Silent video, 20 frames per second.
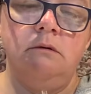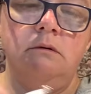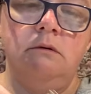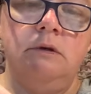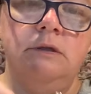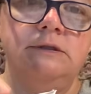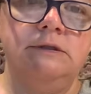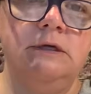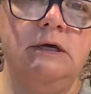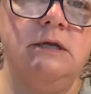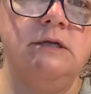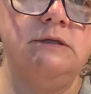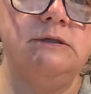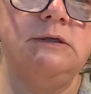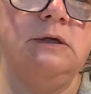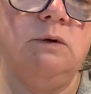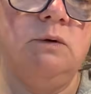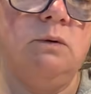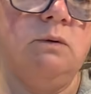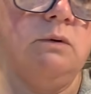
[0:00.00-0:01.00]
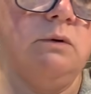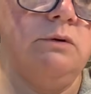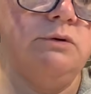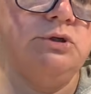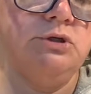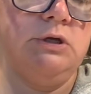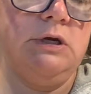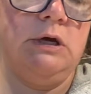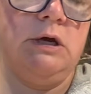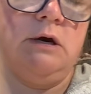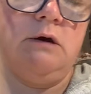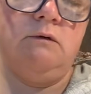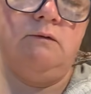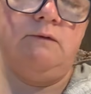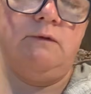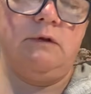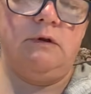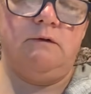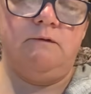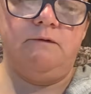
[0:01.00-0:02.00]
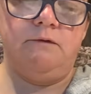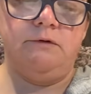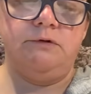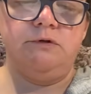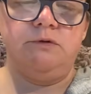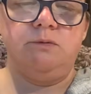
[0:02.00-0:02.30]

let's get a single crochet count for that first